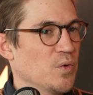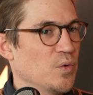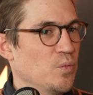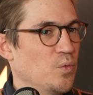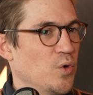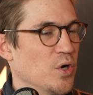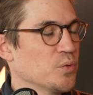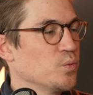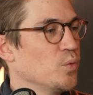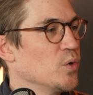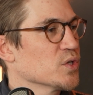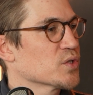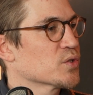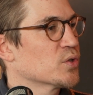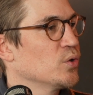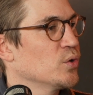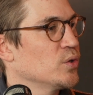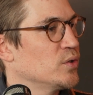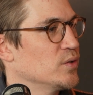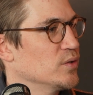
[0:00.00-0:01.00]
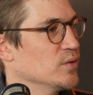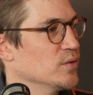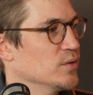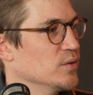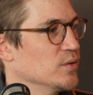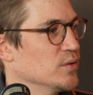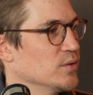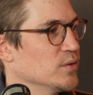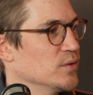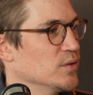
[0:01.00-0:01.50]
what was good
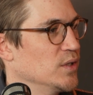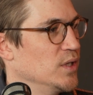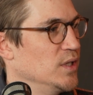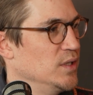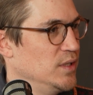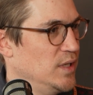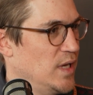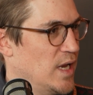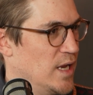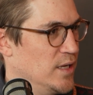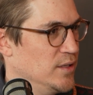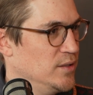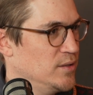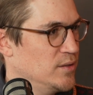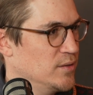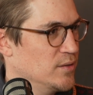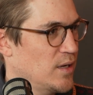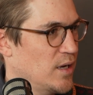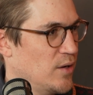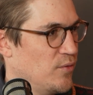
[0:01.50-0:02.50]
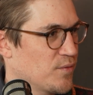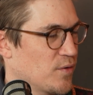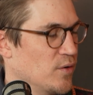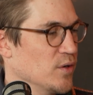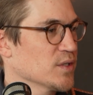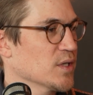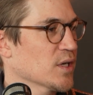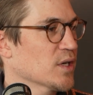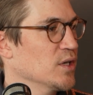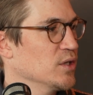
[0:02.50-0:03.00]
in the end? Of
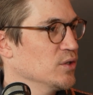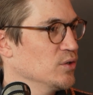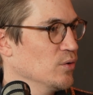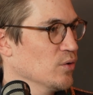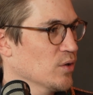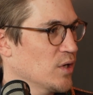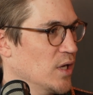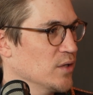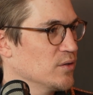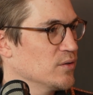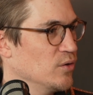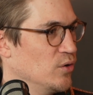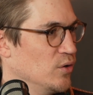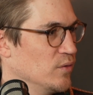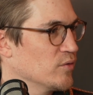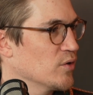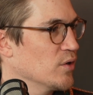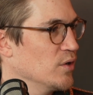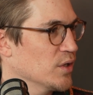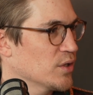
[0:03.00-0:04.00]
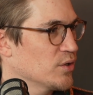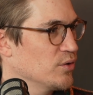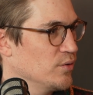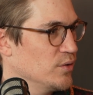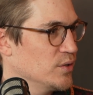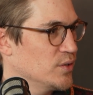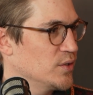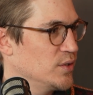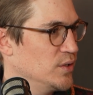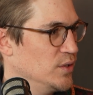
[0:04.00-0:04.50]
course, I can look at the overall
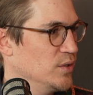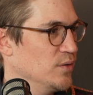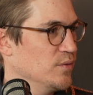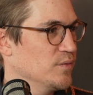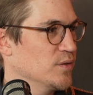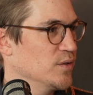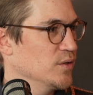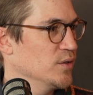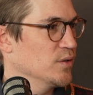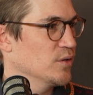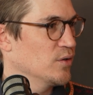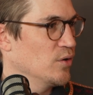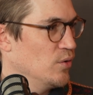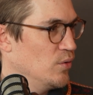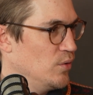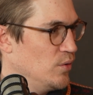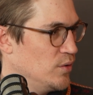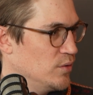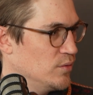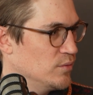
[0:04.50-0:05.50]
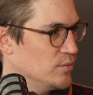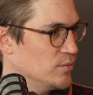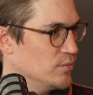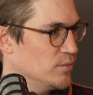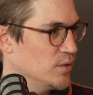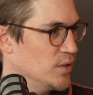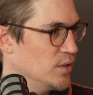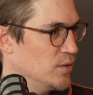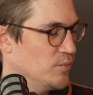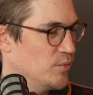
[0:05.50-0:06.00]
accuracy of the goal,
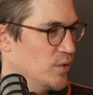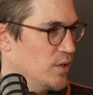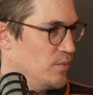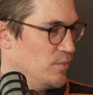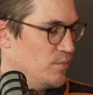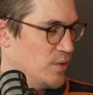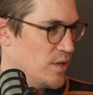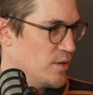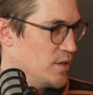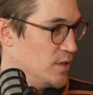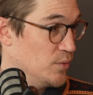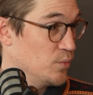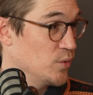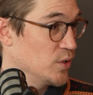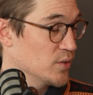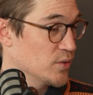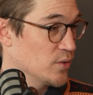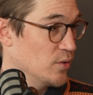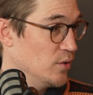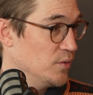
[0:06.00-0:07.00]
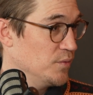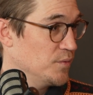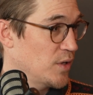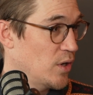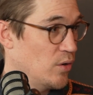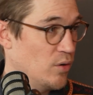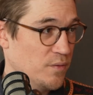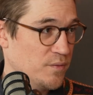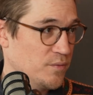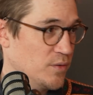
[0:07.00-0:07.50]
whether it was solved,
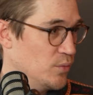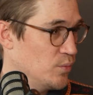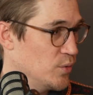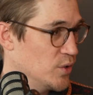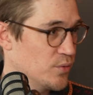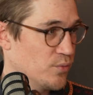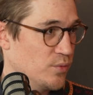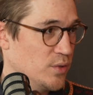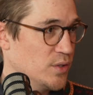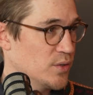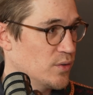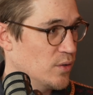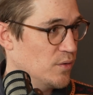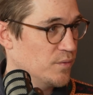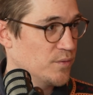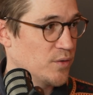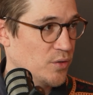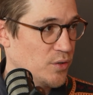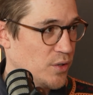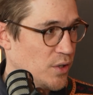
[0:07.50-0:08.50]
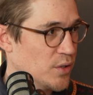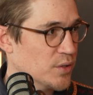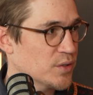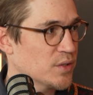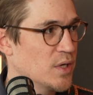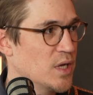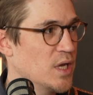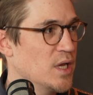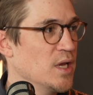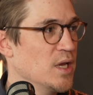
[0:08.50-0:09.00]
how often it was really solved or not.